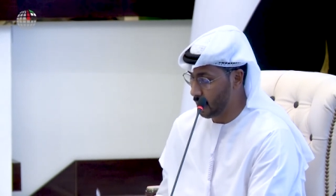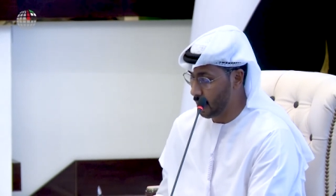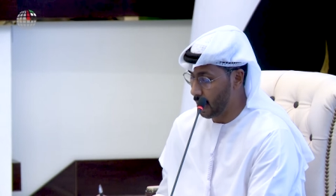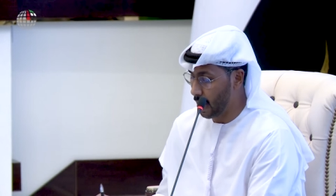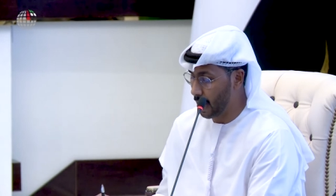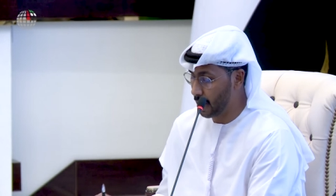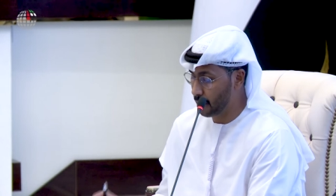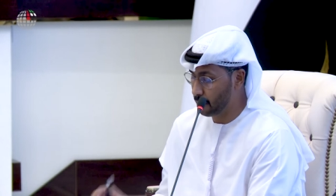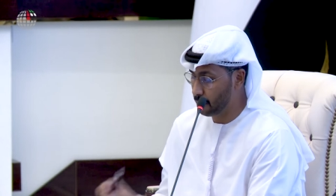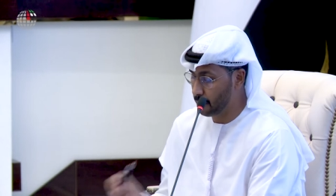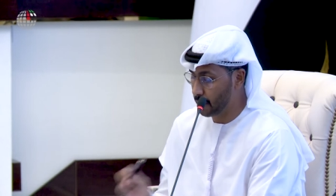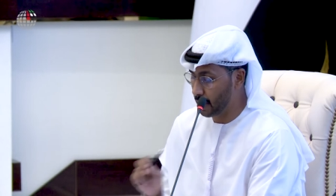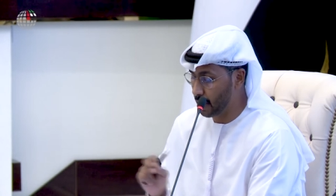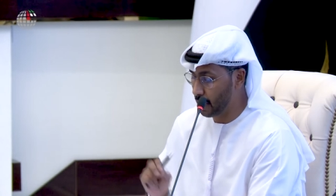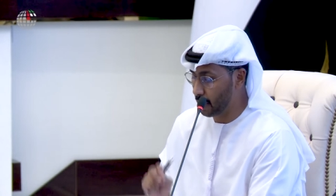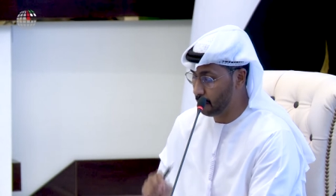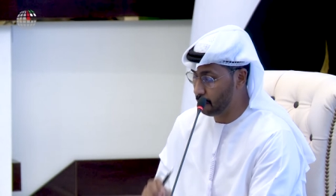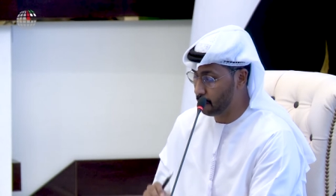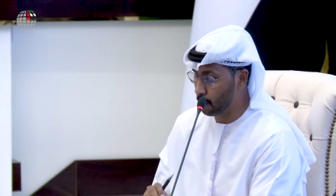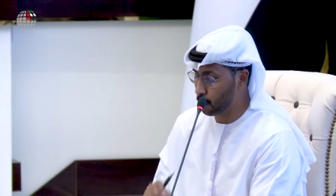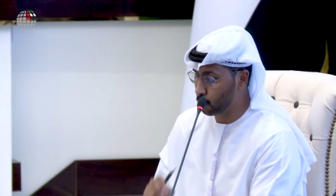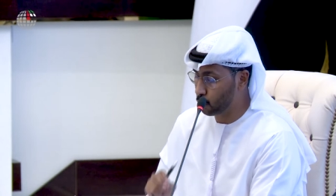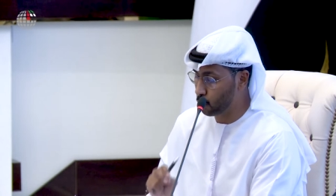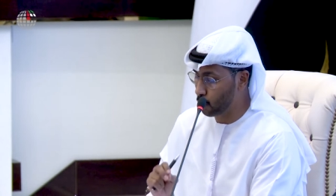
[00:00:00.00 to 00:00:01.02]
and be
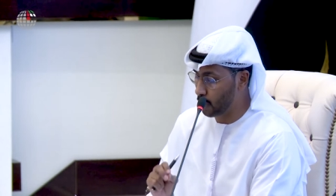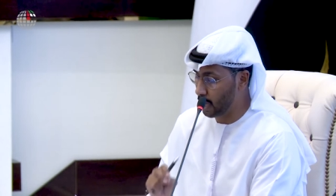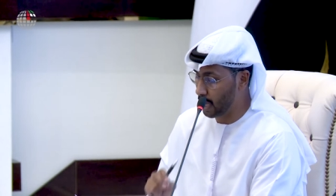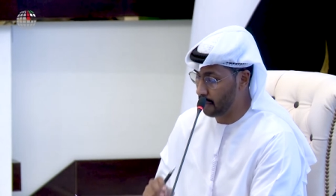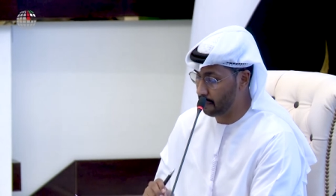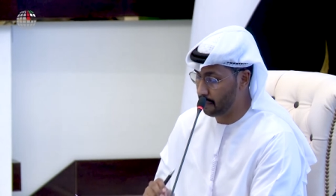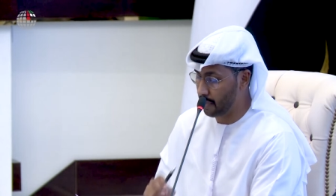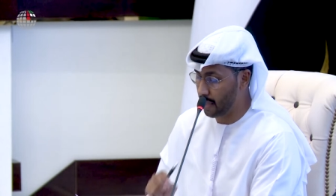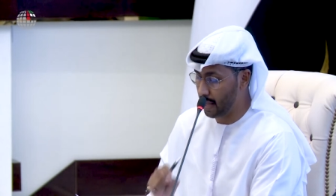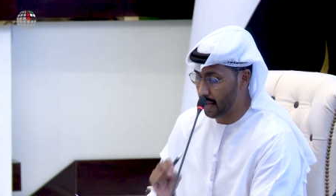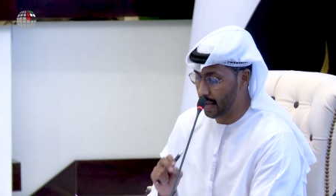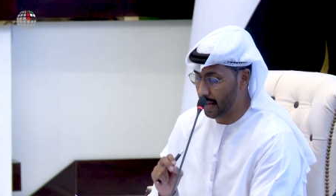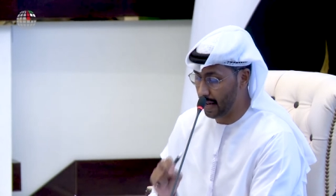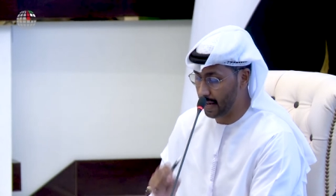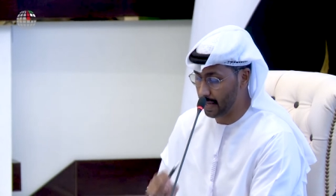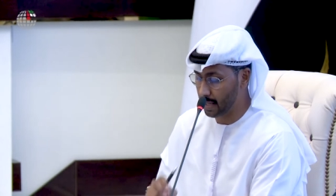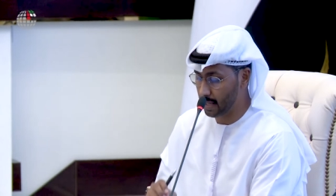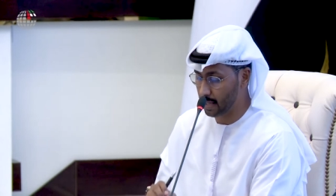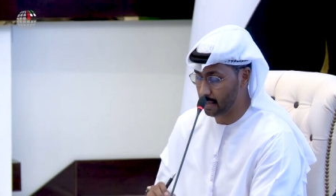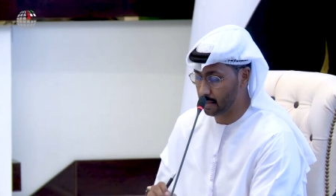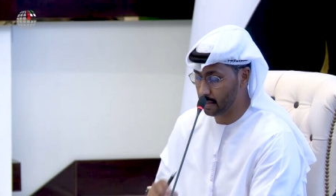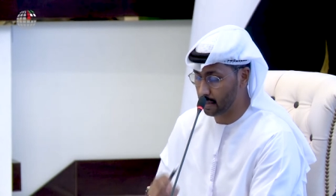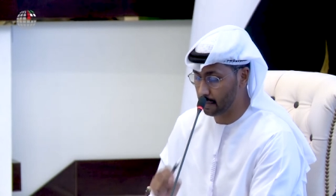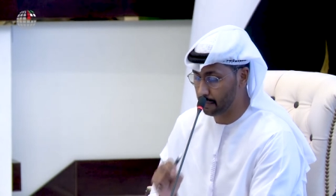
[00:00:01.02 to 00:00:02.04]
able to have the
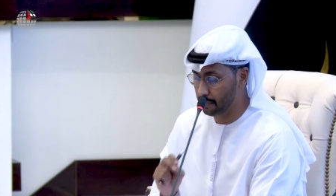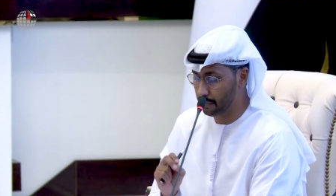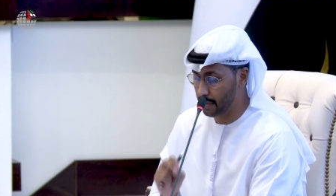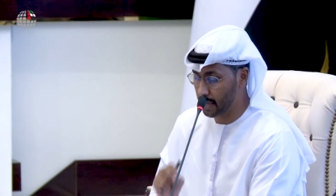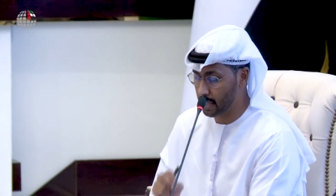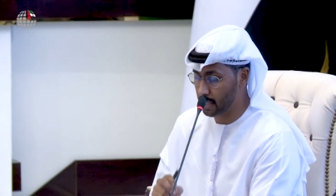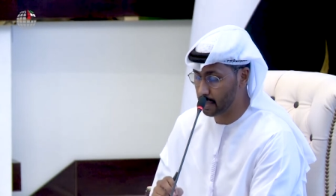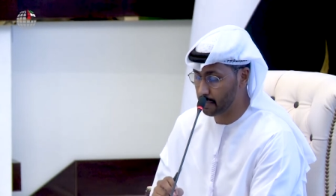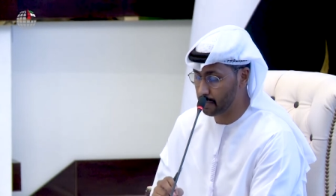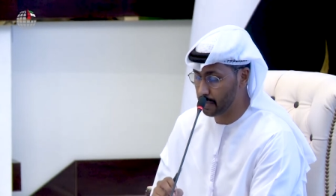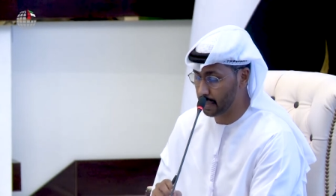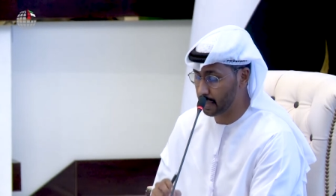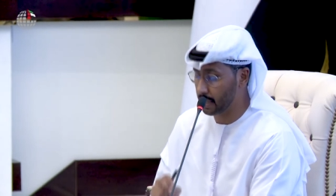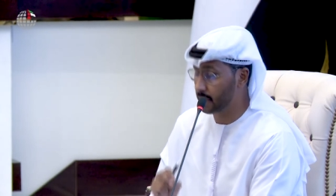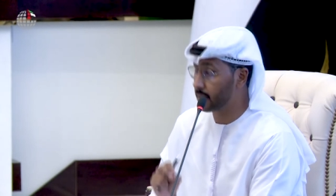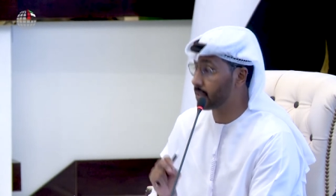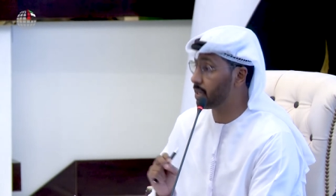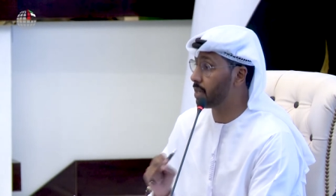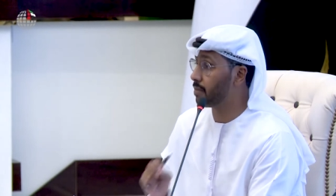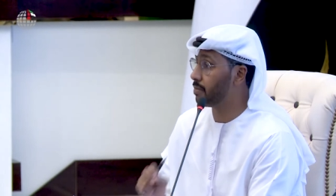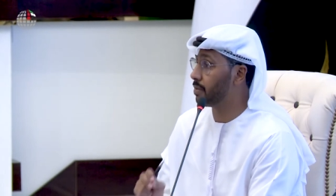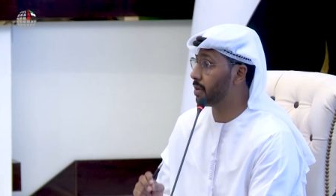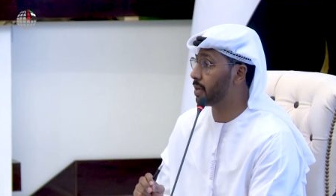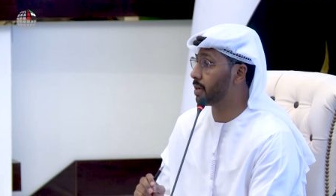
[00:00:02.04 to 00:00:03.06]
highest investment
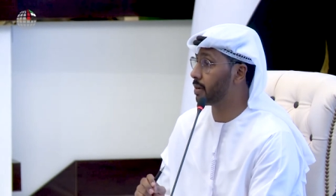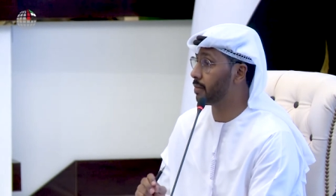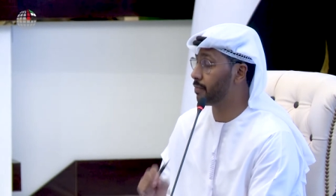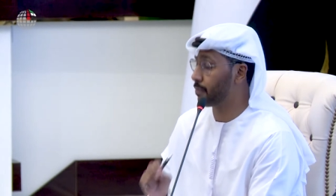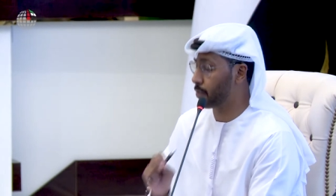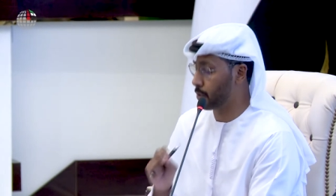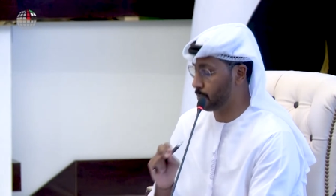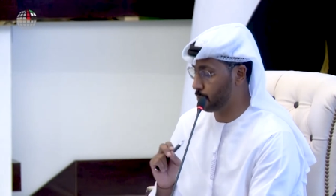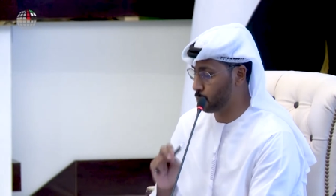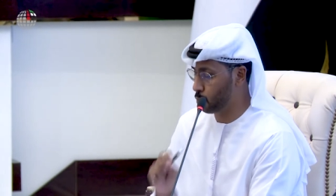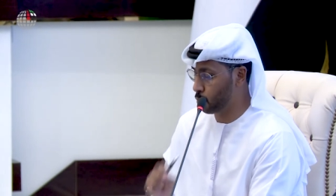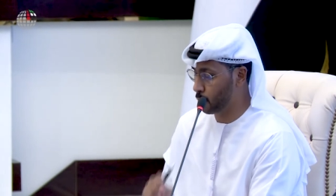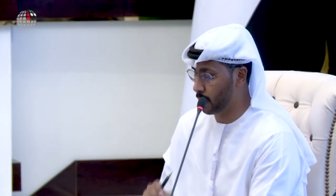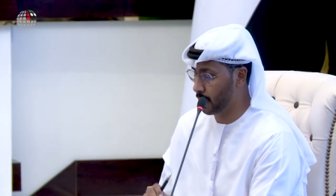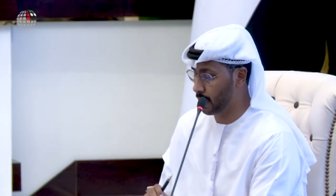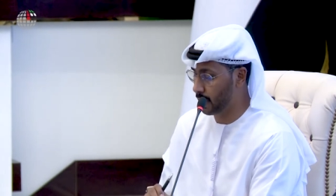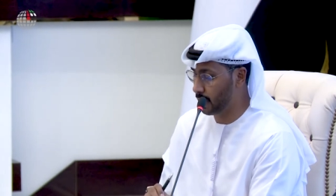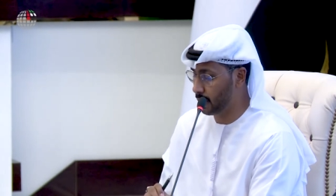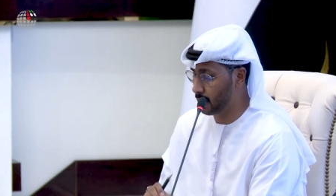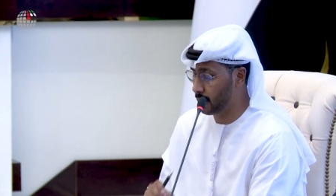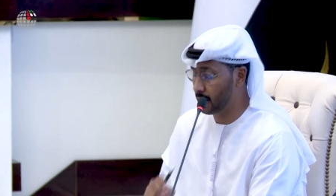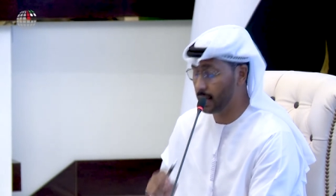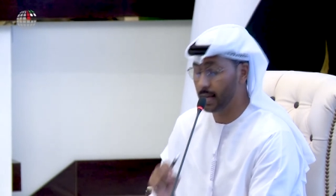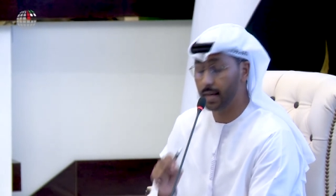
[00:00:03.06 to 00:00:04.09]
endeavor from
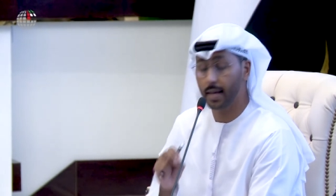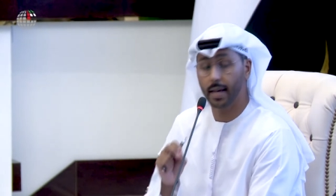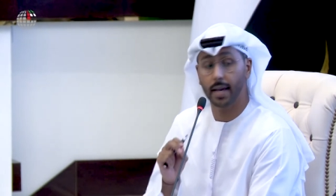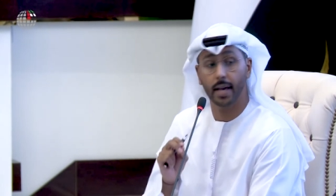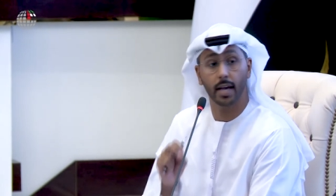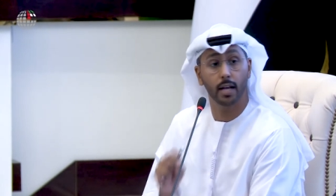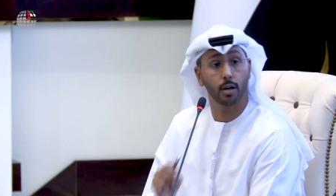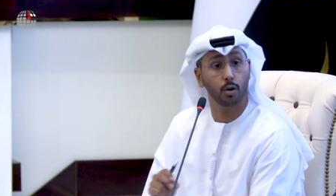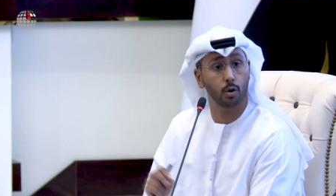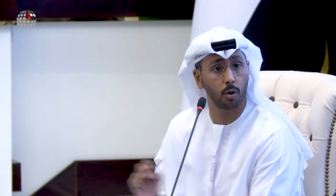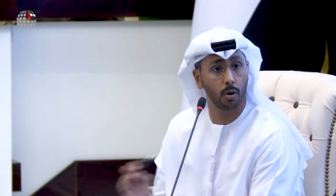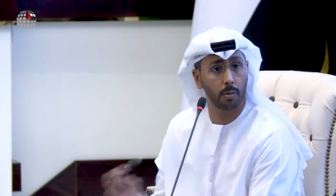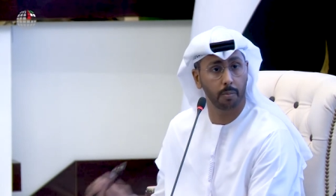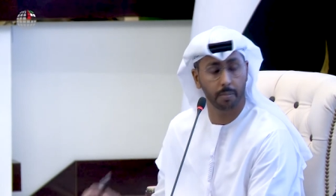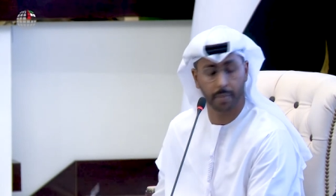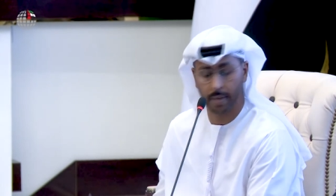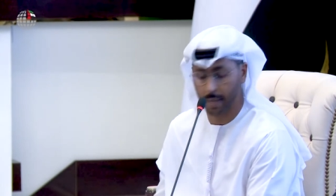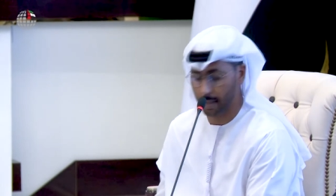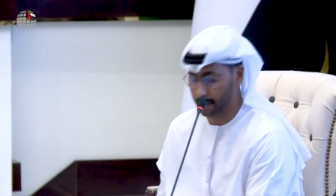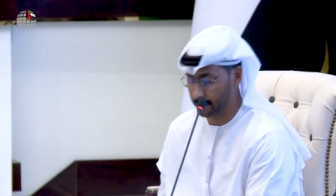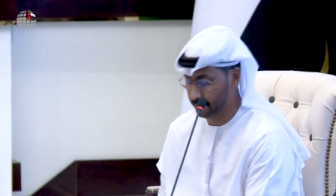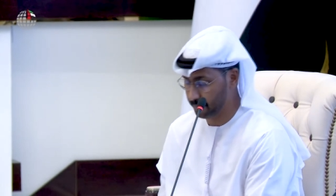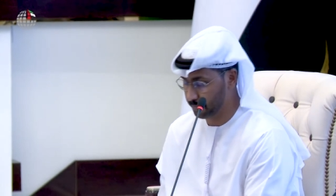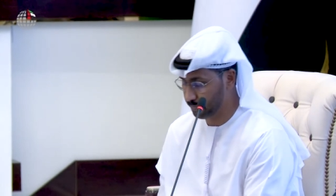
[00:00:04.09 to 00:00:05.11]
UAE in Colombia.